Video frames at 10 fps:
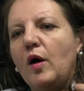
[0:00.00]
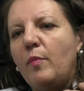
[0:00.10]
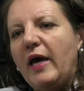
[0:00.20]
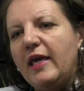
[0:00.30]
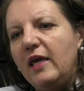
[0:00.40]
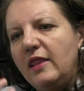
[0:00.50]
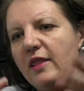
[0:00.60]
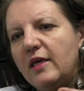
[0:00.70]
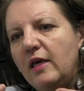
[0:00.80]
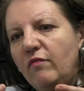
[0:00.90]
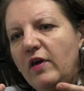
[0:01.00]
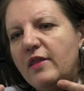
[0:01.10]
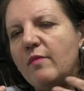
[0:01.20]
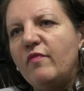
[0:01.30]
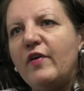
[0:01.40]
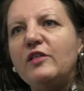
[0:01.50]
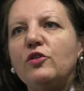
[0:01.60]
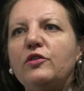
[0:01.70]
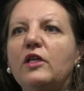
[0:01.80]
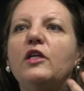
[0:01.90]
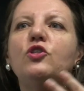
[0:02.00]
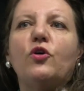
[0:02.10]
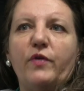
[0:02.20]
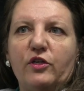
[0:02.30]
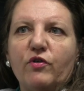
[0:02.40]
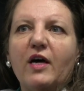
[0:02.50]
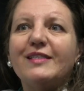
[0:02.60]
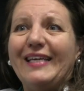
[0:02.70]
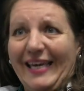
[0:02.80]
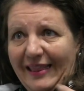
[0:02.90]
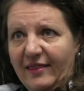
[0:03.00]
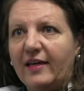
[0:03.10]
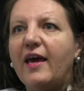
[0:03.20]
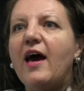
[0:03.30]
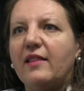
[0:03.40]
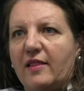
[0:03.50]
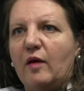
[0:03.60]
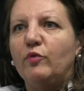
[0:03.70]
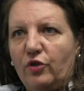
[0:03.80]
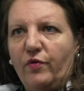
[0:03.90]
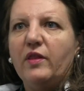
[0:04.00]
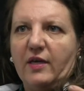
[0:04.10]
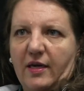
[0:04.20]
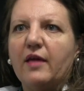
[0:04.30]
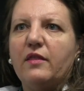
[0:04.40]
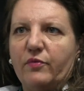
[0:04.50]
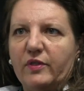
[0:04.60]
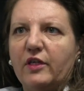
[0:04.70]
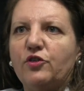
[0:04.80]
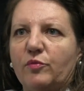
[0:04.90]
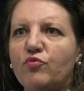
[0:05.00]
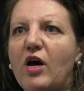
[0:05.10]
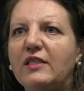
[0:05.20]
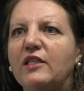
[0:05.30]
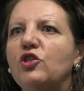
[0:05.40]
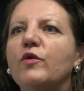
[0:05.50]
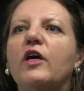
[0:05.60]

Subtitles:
By giving them vasodilatory drugs in the cath lab during the catheterization process,